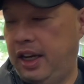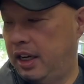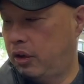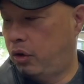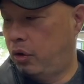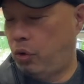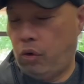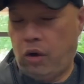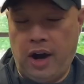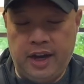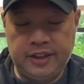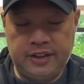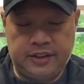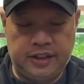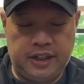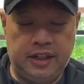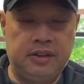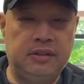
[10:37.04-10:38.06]
And
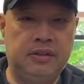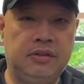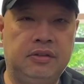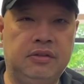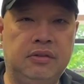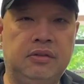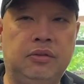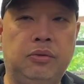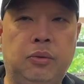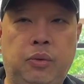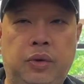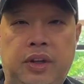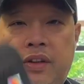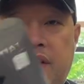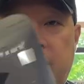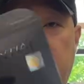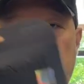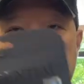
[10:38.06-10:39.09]
cross it
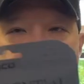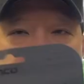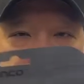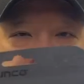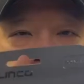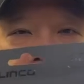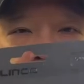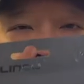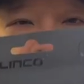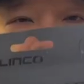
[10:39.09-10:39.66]
with this